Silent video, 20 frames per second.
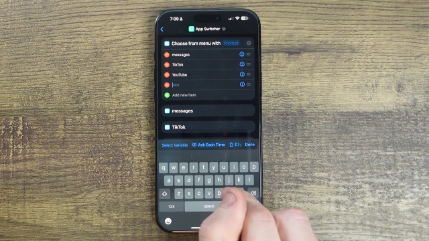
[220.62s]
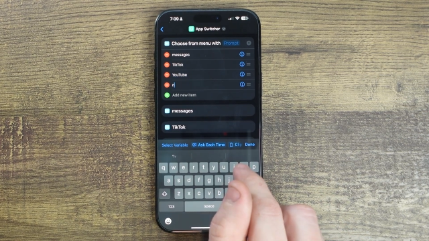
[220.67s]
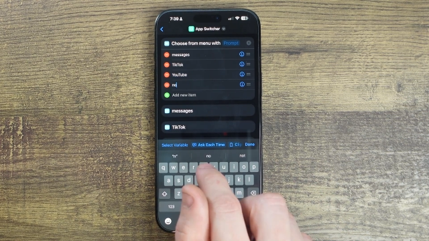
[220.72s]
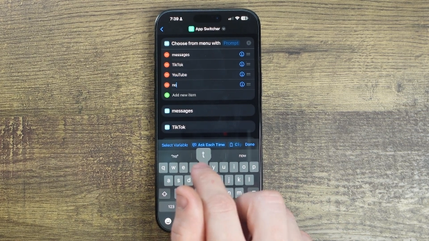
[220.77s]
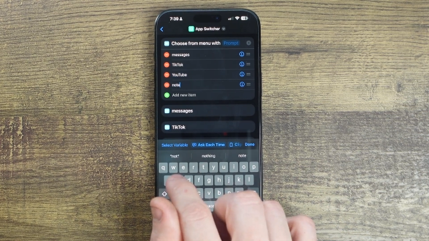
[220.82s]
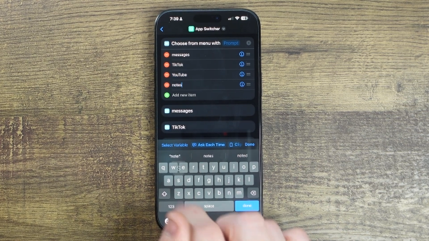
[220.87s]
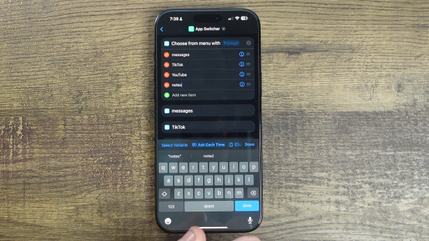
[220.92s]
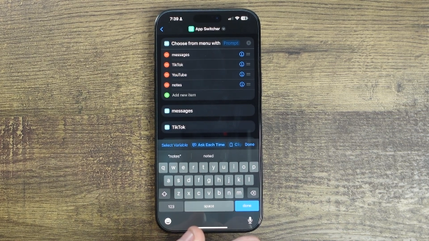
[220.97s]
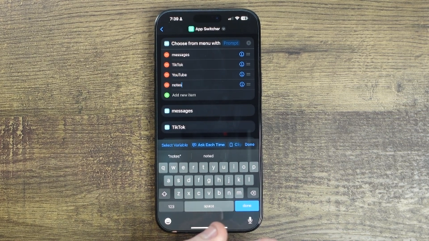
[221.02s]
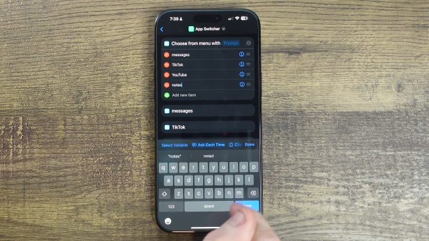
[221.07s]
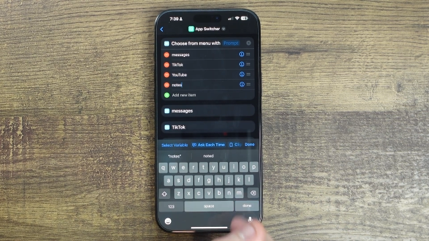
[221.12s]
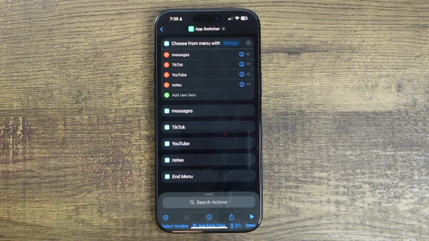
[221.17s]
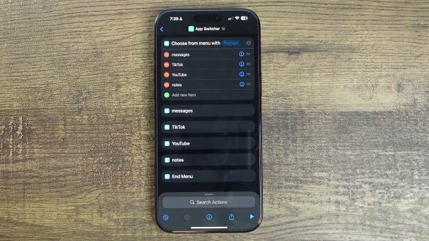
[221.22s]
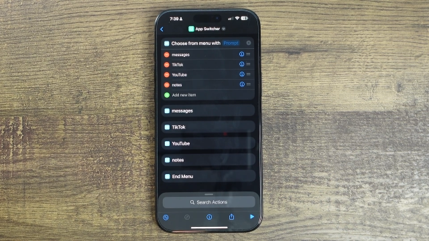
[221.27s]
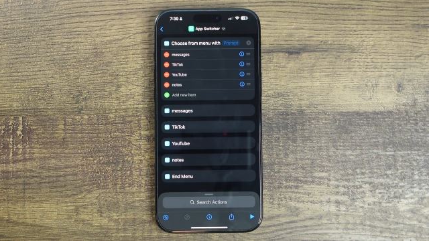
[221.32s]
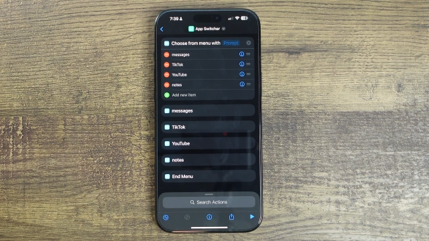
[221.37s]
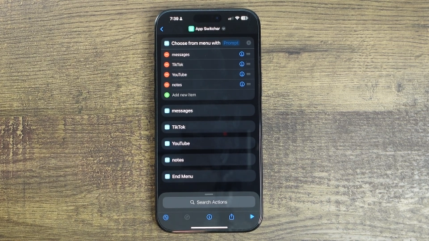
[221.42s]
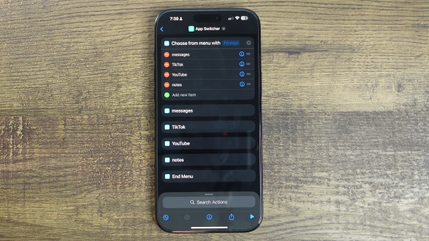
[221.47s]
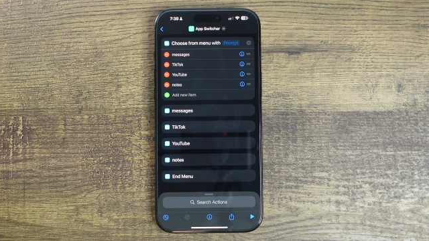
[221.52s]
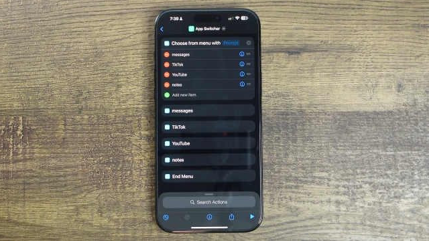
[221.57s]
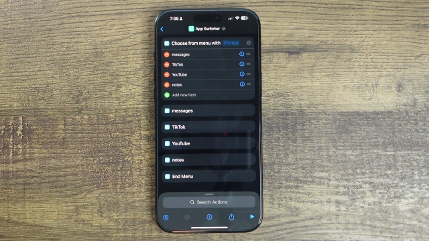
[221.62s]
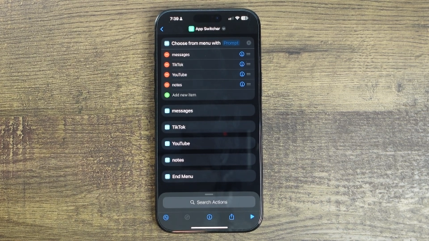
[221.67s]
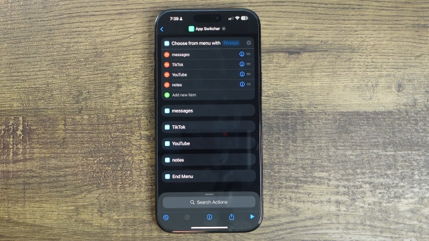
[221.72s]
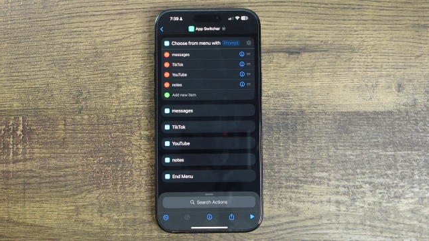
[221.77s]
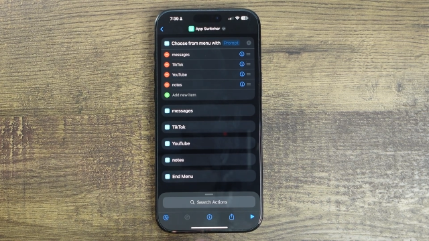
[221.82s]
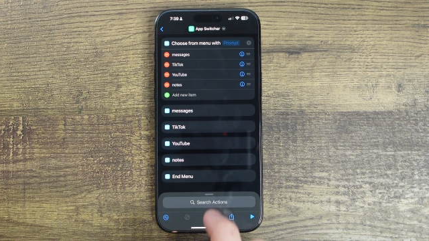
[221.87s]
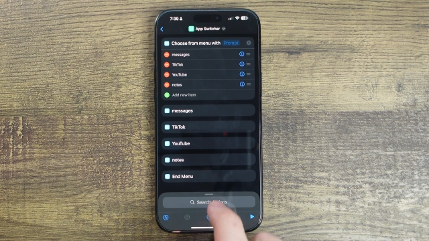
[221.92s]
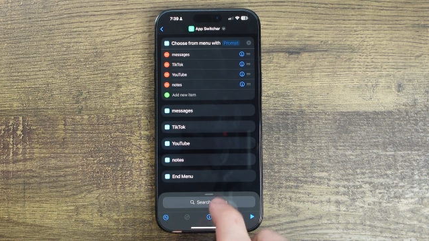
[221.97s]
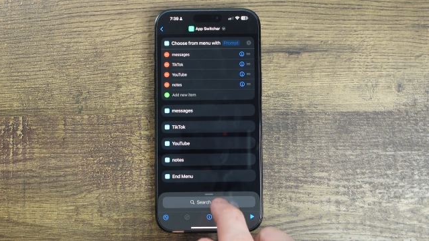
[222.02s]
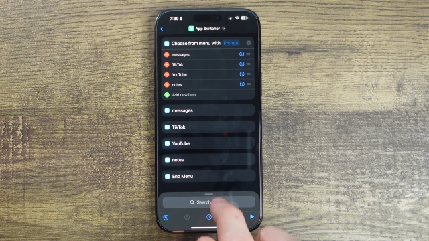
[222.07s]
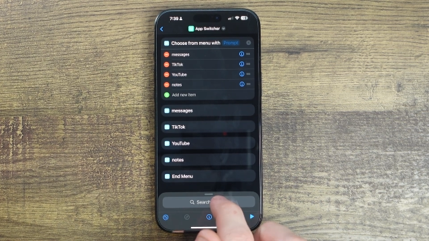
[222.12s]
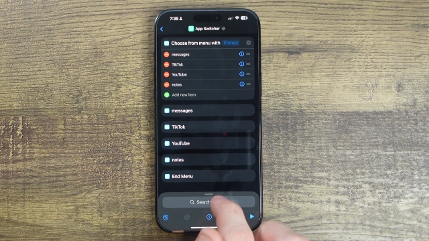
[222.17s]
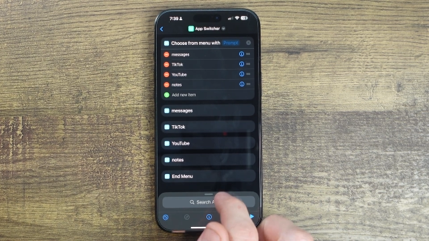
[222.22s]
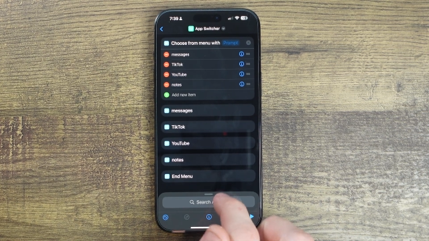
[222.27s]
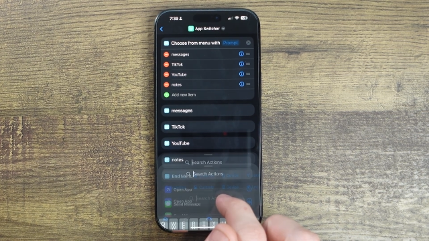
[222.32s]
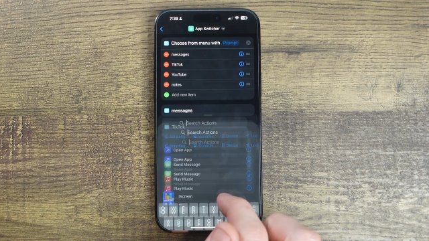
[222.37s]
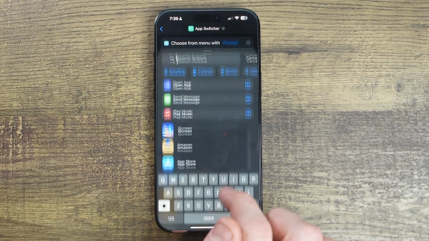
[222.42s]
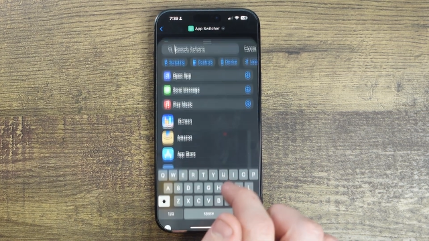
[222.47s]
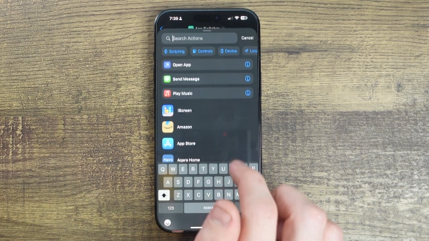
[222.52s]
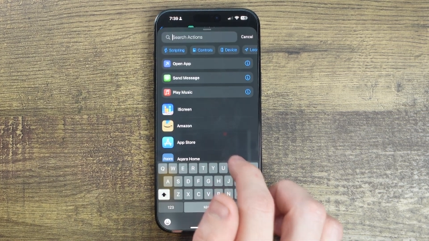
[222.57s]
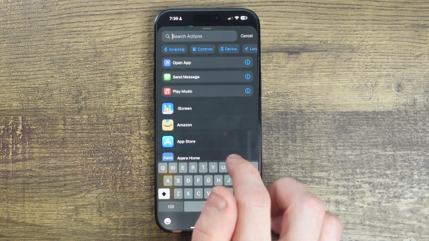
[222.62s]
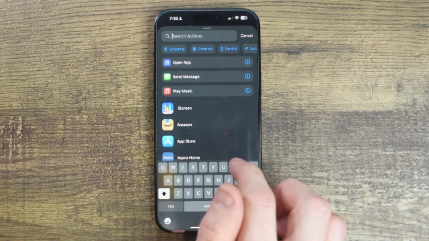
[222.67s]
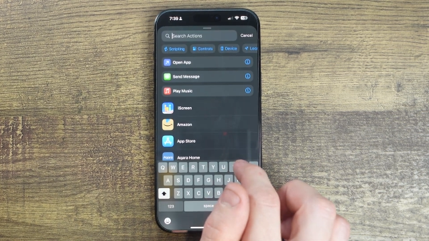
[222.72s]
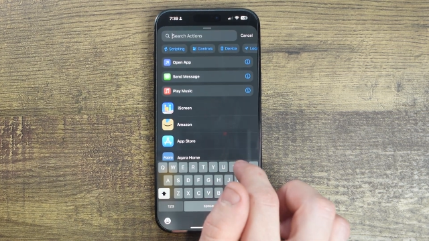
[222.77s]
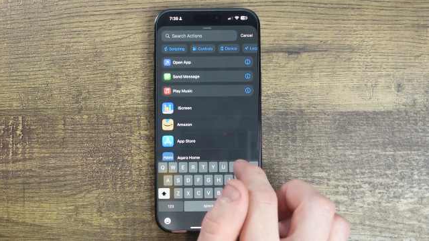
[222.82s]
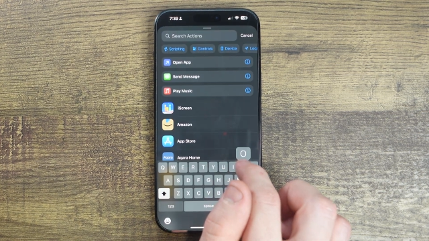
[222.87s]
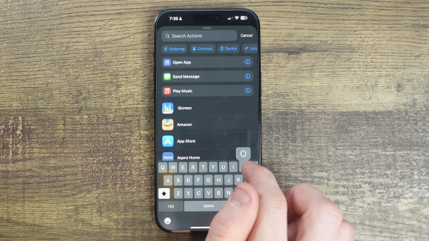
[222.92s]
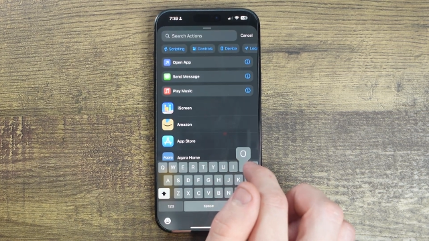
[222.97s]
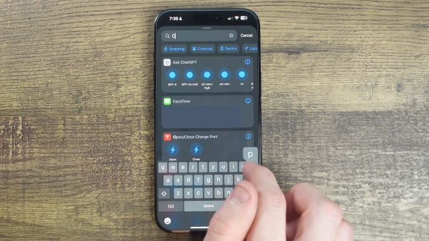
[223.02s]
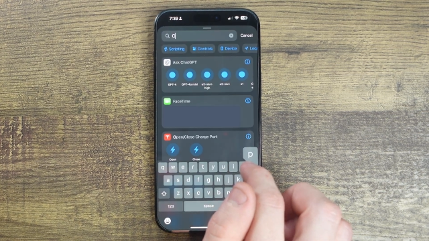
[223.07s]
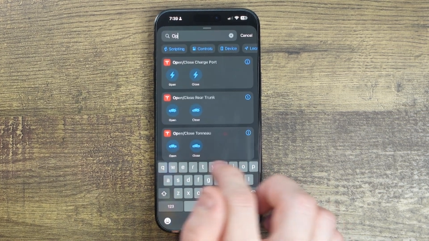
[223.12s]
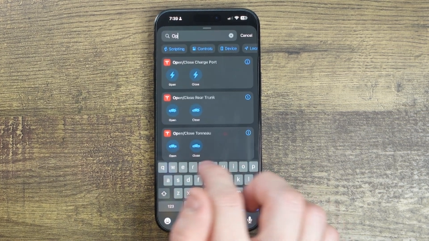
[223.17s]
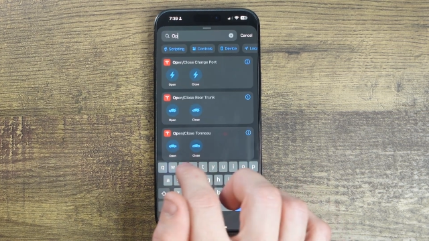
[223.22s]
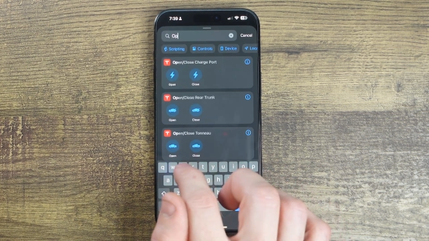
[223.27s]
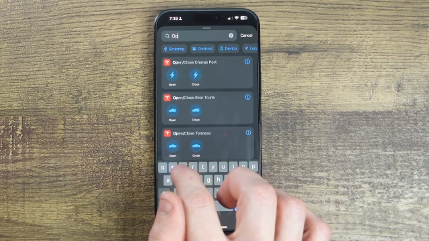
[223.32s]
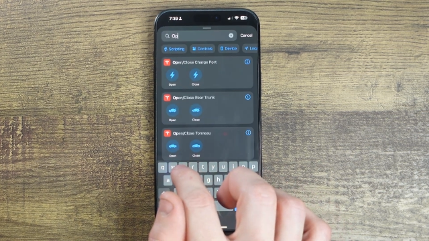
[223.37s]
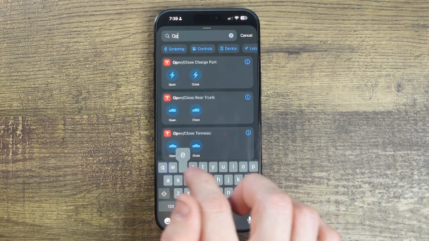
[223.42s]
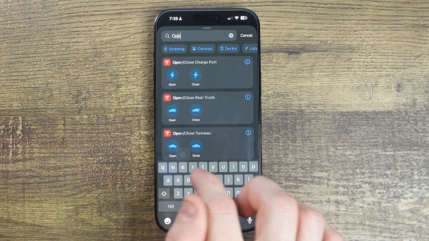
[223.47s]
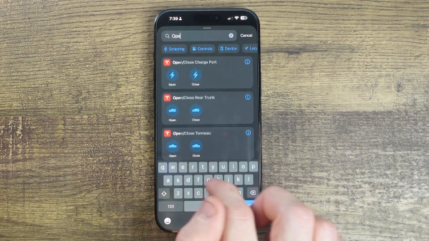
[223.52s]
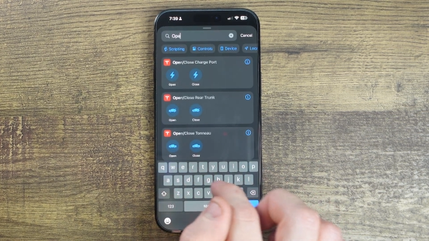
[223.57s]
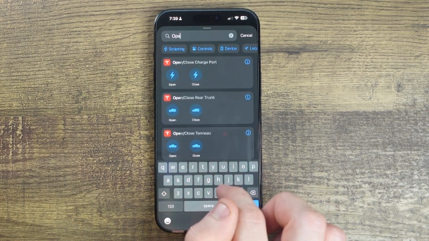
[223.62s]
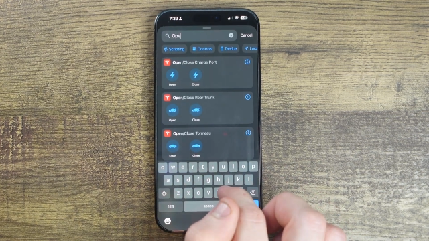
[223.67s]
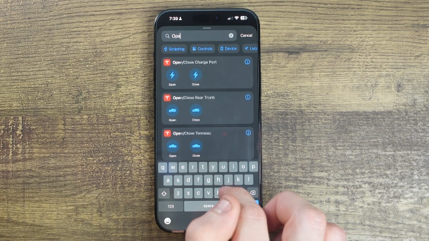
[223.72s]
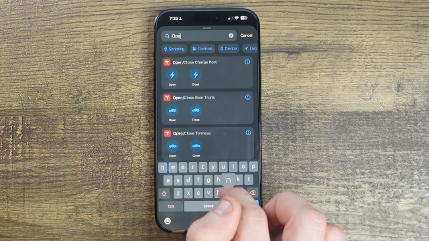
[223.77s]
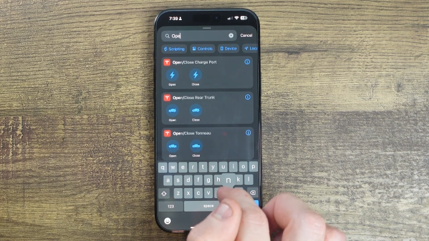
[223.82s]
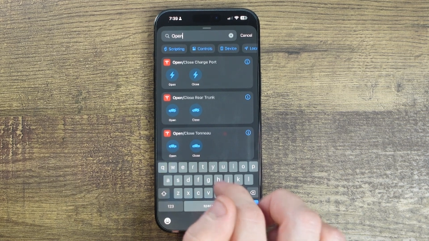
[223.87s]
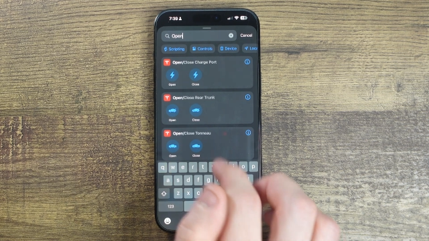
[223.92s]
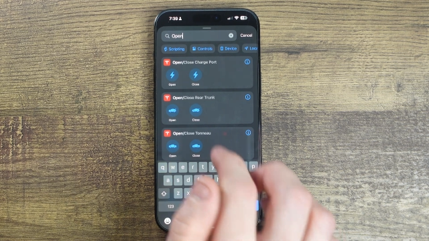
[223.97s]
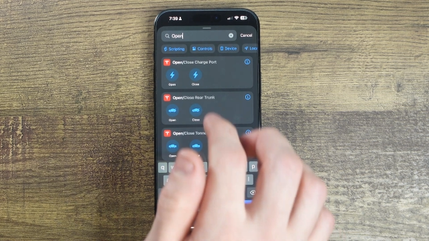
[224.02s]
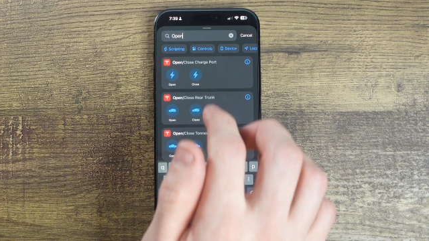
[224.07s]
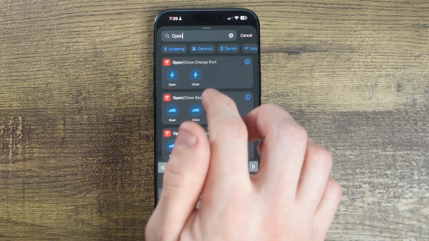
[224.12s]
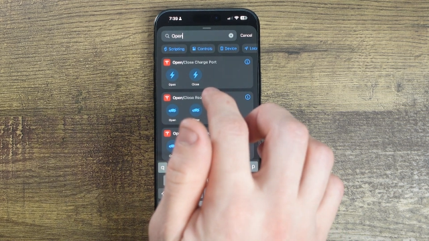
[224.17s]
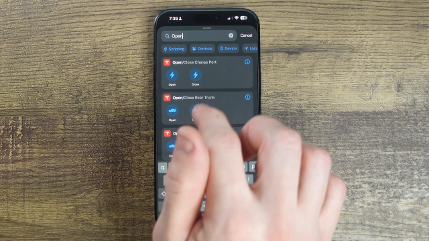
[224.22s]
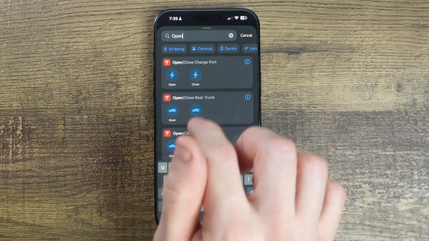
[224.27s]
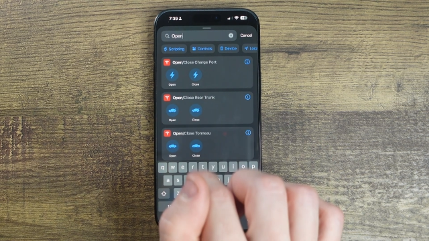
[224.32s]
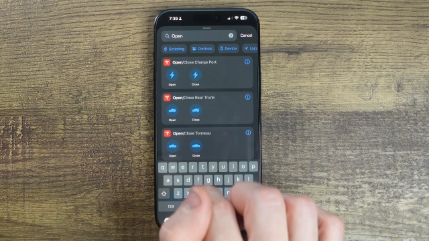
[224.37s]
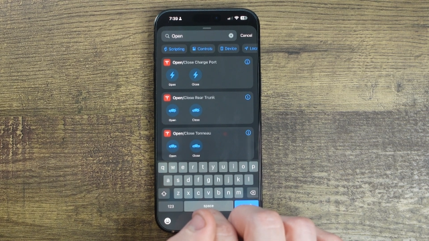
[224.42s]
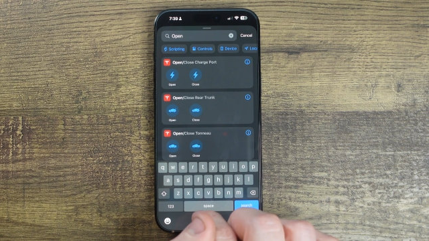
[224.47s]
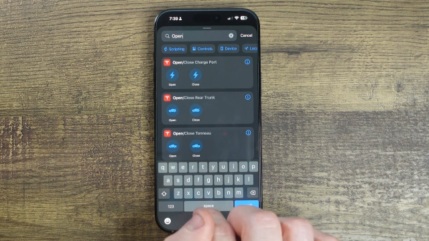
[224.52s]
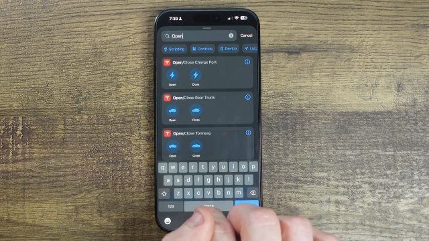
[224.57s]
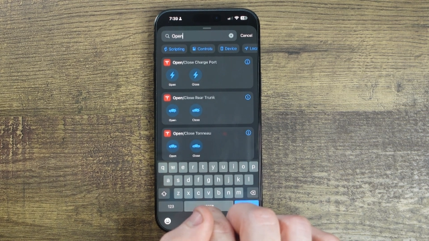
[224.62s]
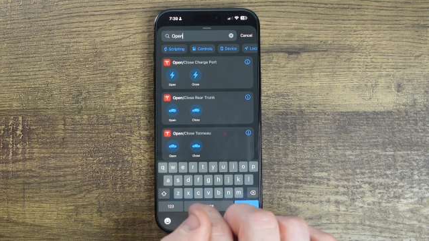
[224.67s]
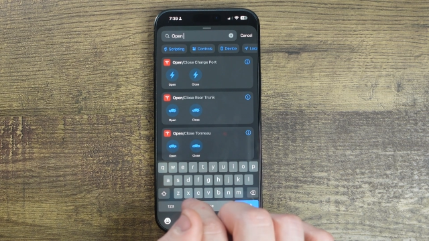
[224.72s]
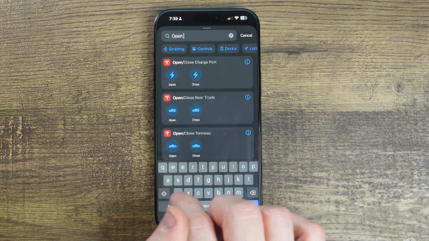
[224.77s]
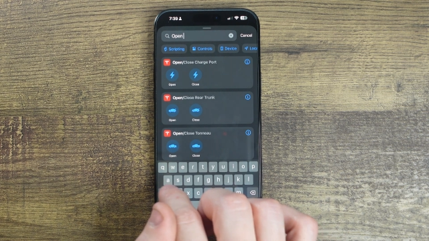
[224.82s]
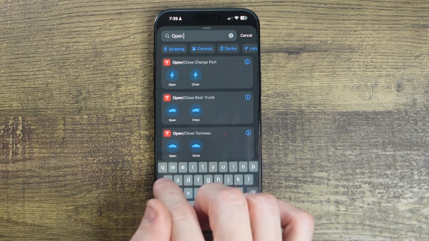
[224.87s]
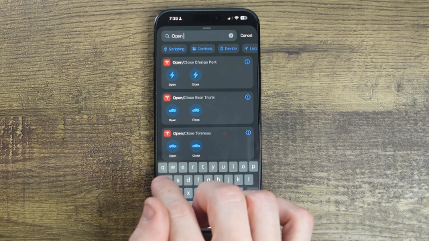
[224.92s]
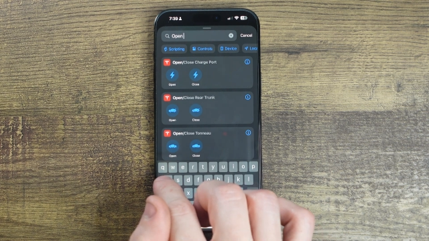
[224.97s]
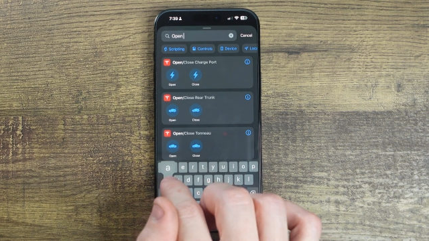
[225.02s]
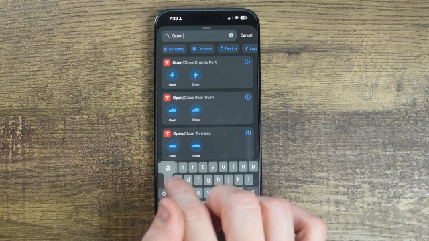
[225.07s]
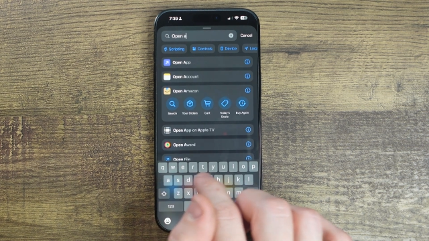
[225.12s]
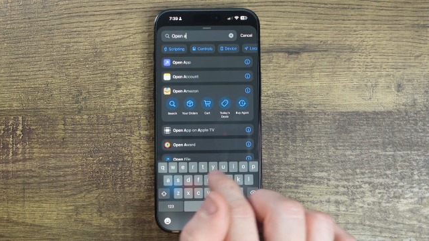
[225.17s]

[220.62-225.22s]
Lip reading: No face is visible, so there are no lips to read.